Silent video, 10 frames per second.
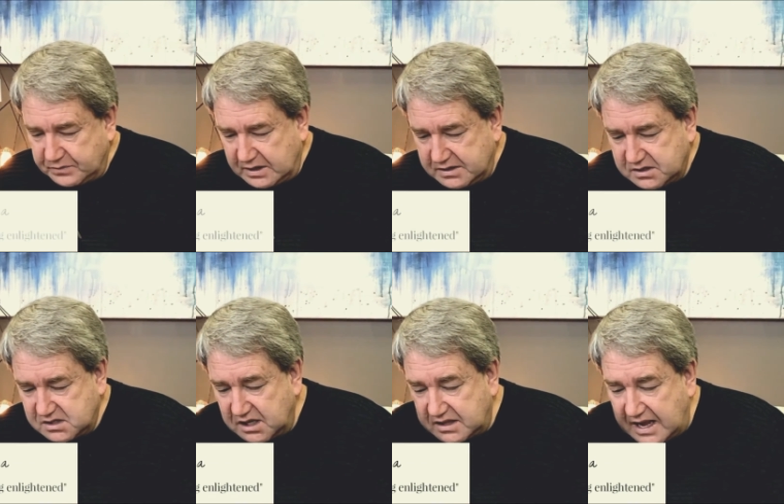He says
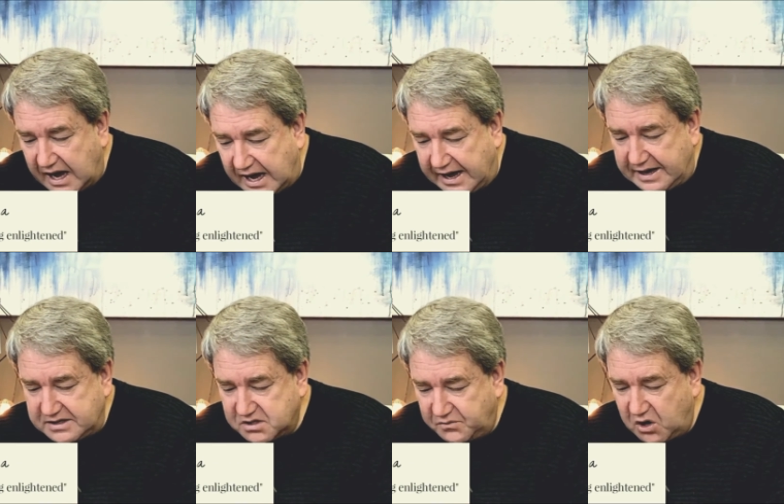that the eyes
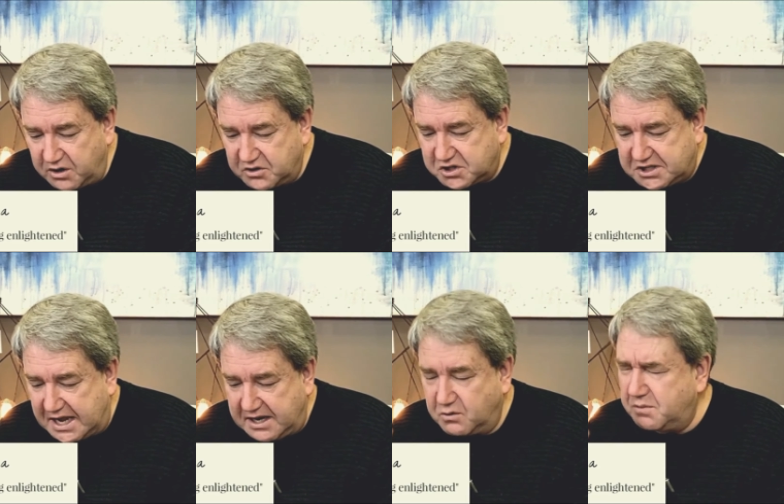of your
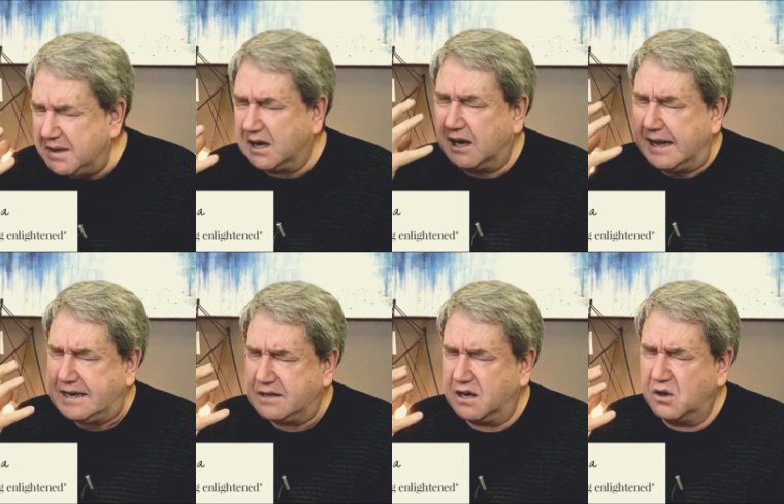understanding would be
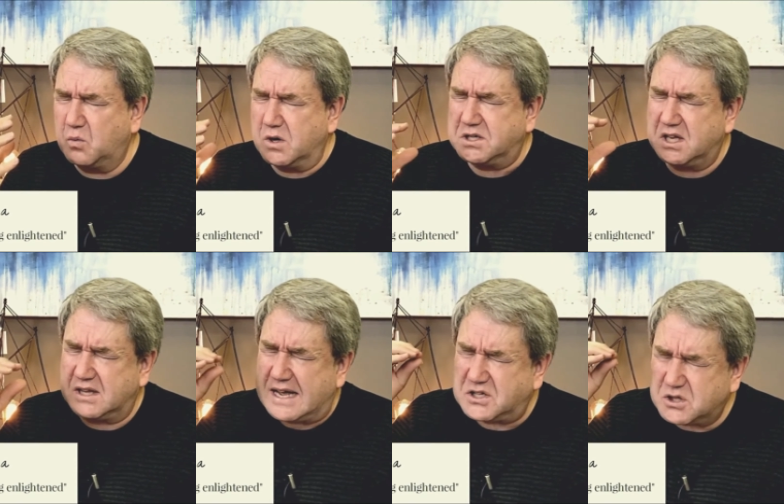enlightened. In other words, that
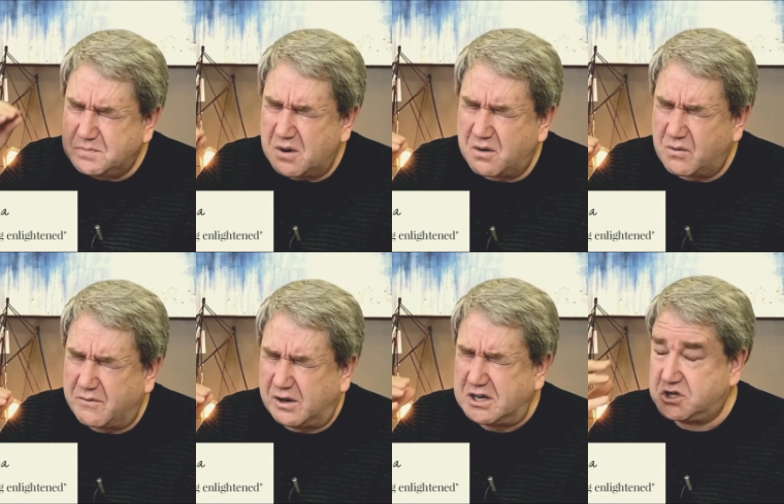that spirit of
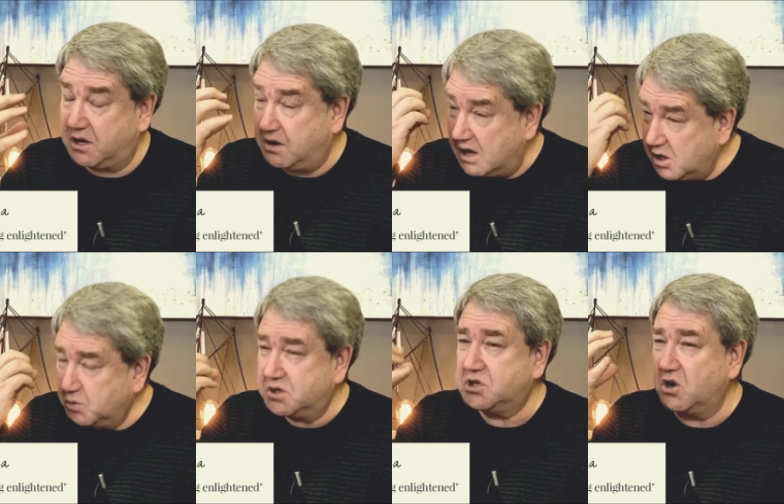revelation
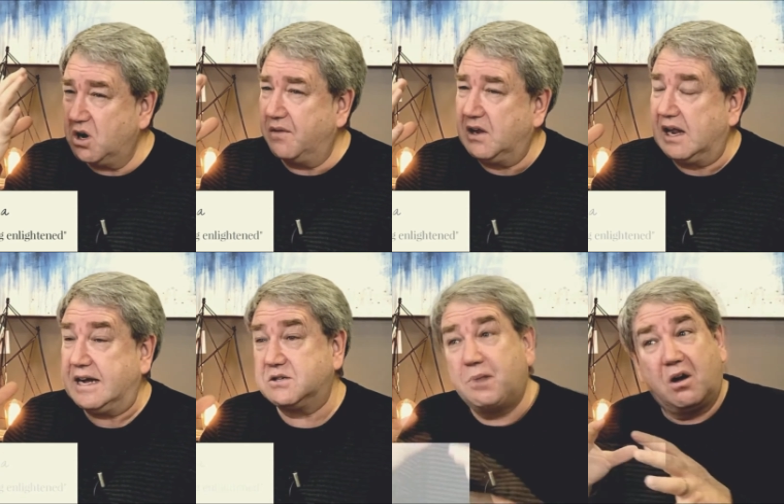would turn on the
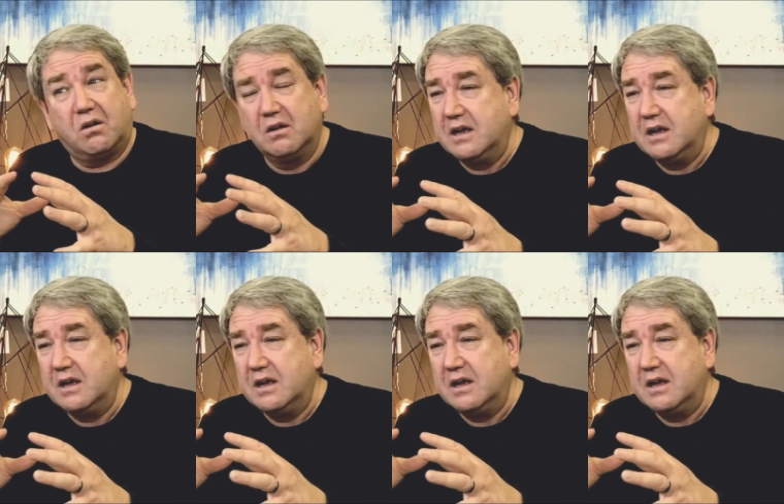lights. Paul,